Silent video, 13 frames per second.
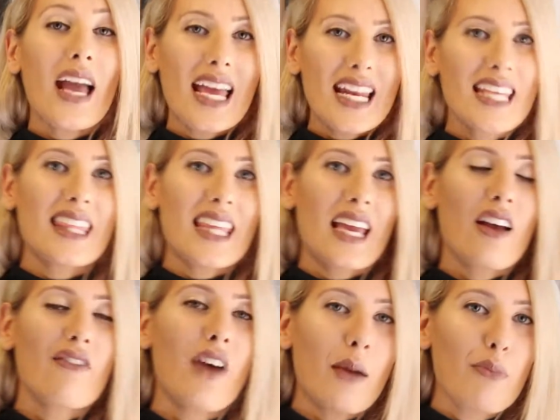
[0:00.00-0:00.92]
anything,
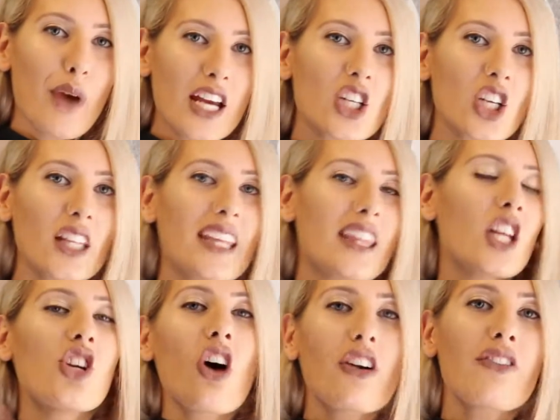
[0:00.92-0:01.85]
vibrationally, the
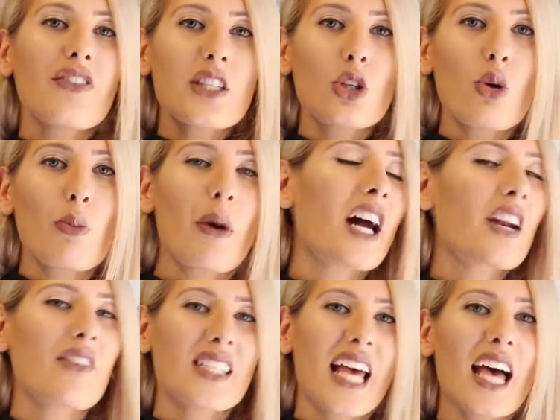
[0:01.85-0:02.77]
non-physical part of
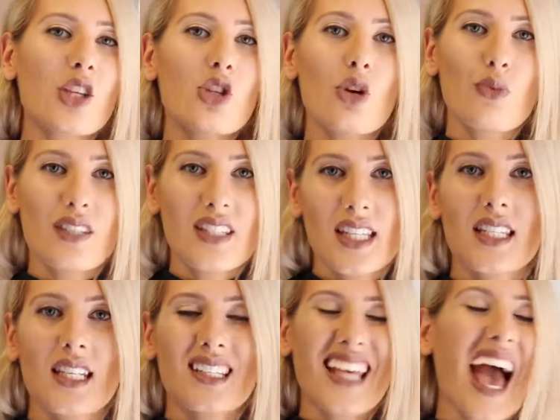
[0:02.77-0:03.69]
us has no
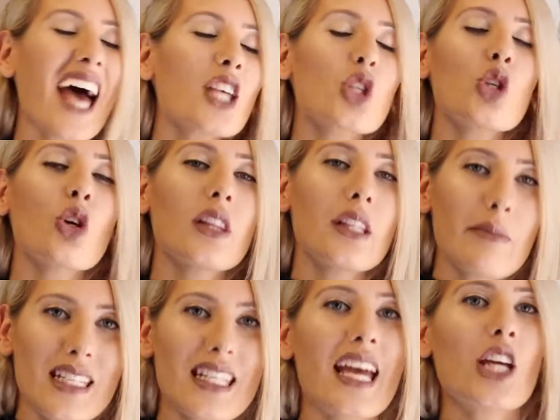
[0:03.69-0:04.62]
resistance, has no
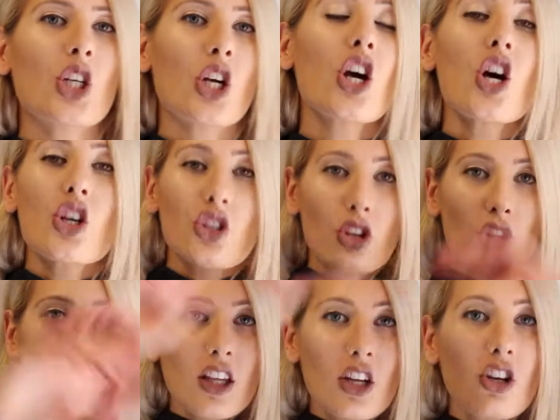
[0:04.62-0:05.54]
limitation. So
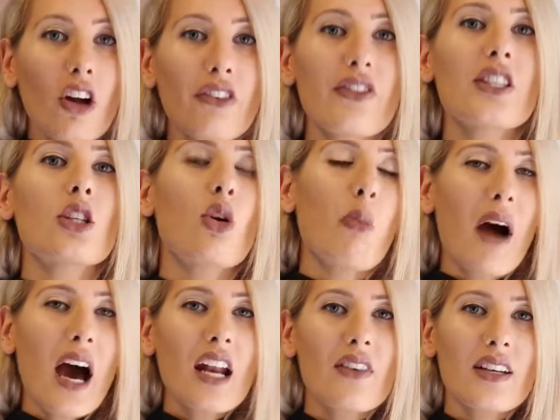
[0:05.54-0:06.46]
the non-physical
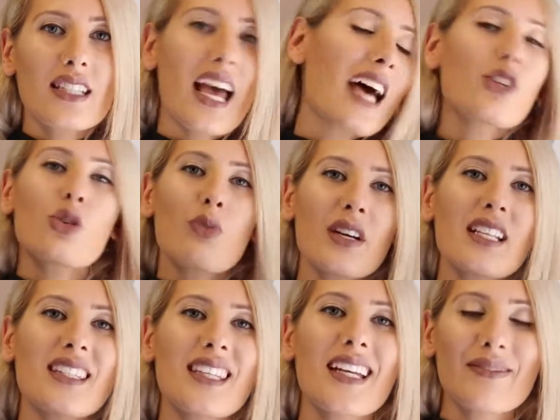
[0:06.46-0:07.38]
part of us has already
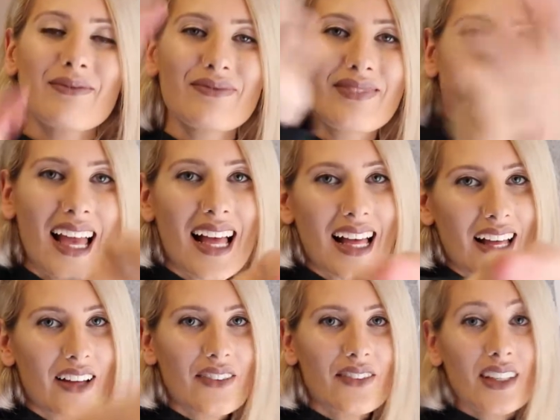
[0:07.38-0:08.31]
said,
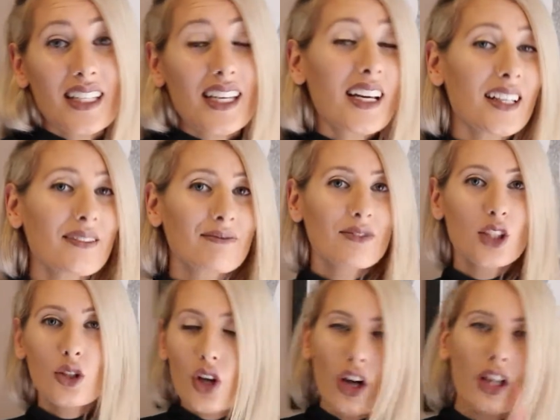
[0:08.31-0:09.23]
fuck yeah,
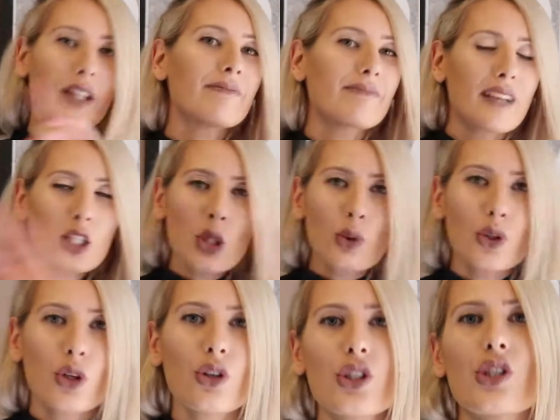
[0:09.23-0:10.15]
you got it. It's all
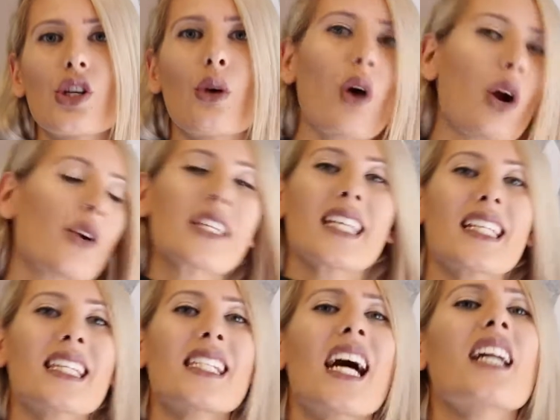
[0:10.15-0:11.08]
yours. No worries.
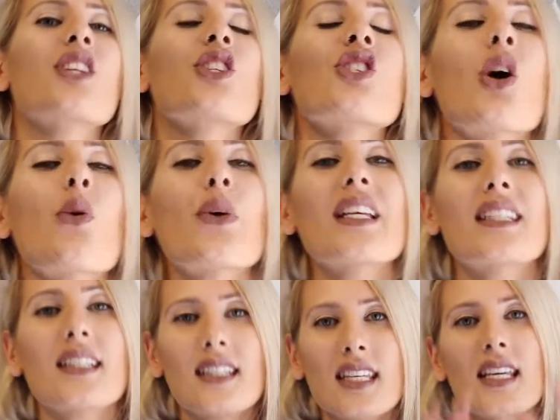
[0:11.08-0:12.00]
It's done. And so it is.
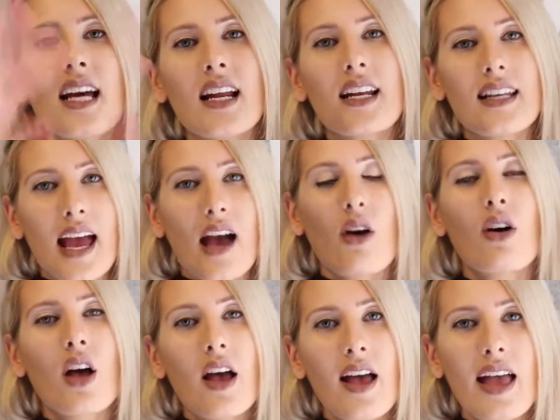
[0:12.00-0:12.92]
It's here now,
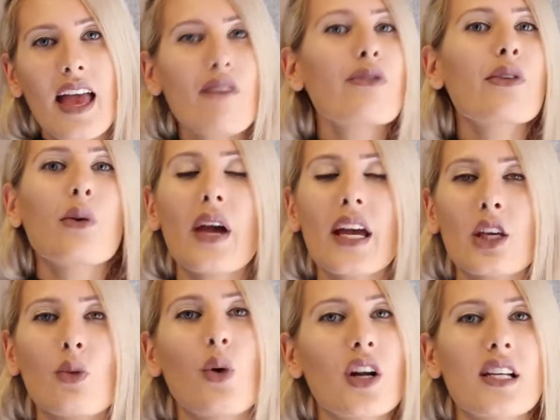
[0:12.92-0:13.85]
everywhere
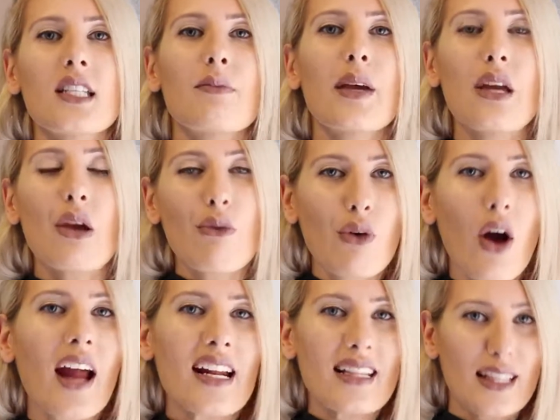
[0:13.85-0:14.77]
you want it to be
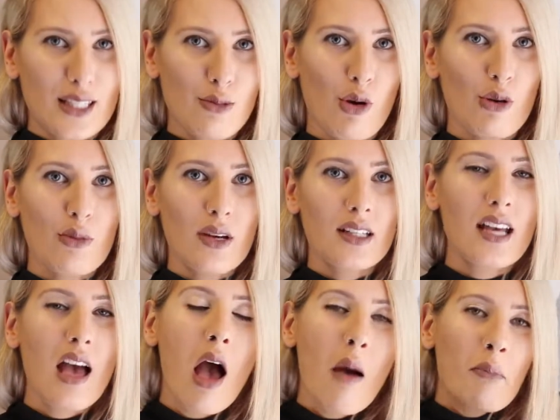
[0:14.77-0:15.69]
right in this moment.
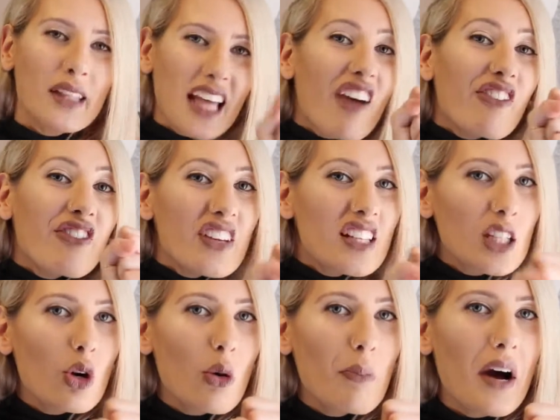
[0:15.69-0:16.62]
But that
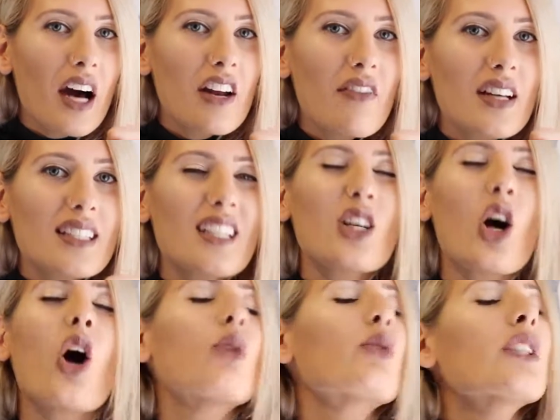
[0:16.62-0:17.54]
physical part of us is
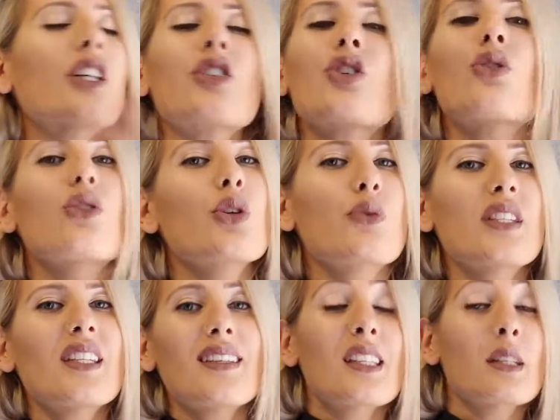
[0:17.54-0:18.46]
holding on to all the
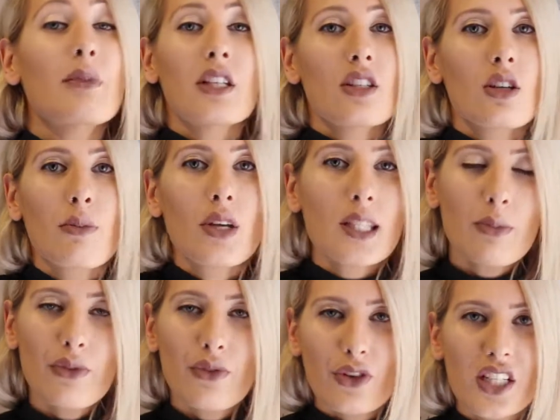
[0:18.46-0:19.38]
resistance, but it's not
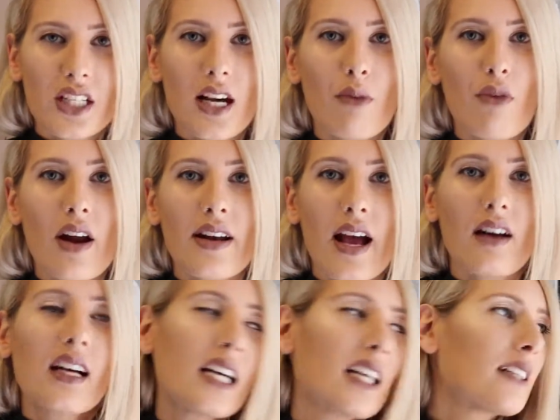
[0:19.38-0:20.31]
possible for it to come right now.
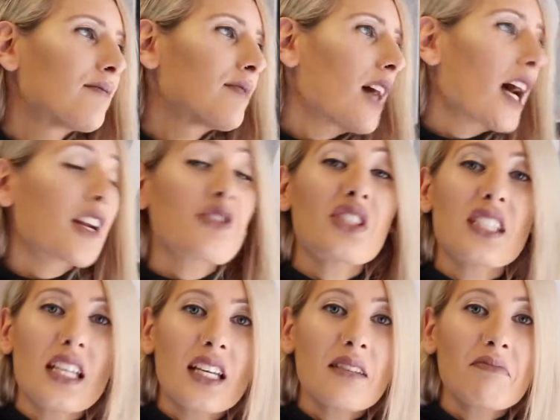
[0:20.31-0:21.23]
I don't
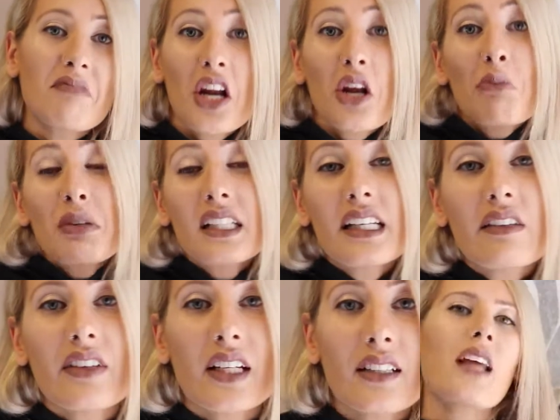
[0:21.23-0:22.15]
see it. I don't believe
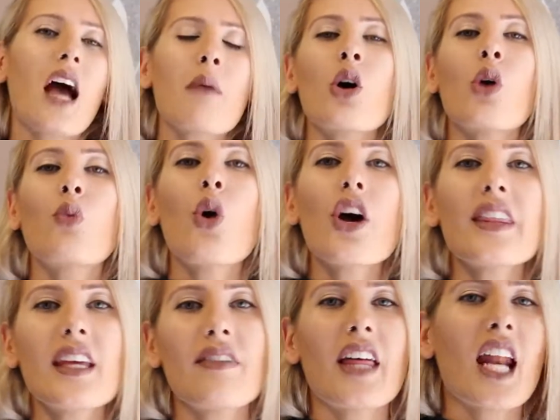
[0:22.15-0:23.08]
it. I'm not
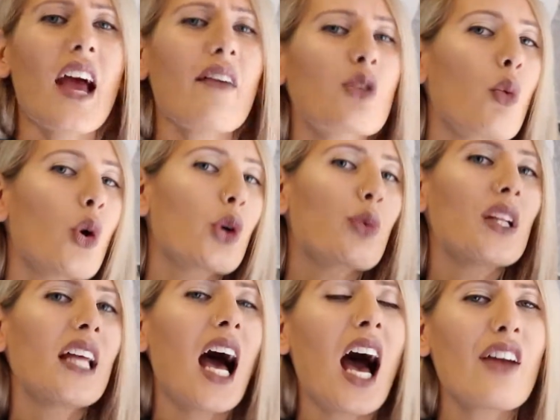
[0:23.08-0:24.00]
worthy of that. I have to work
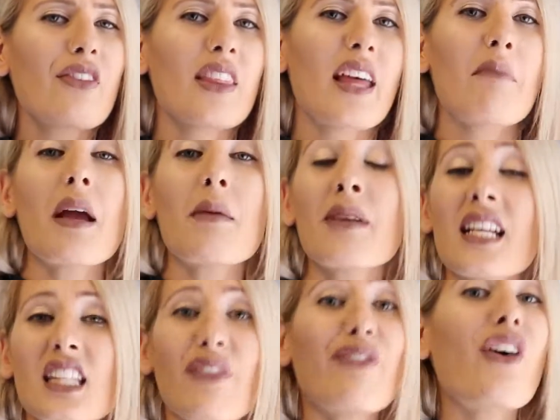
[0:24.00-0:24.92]
really hard for that. Maybe
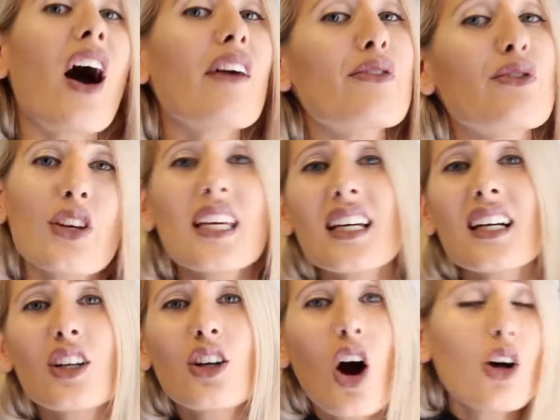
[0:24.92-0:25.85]
it's a
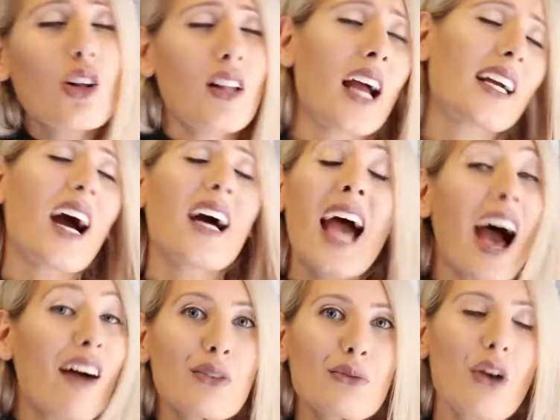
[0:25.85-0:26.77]
5-year goal. I can't
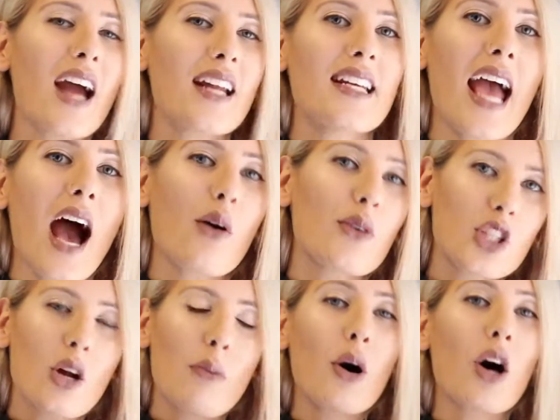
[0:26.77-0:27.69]
have it right now. It's
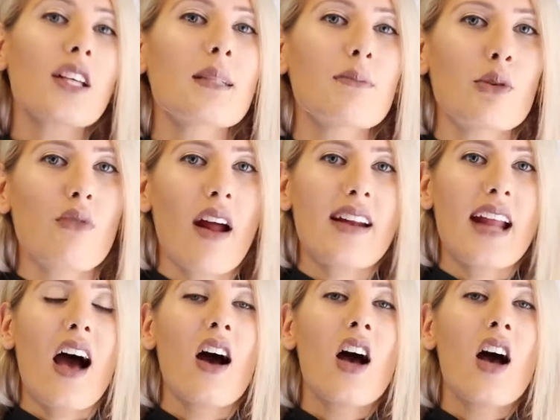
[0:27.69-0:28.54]
not possible right now.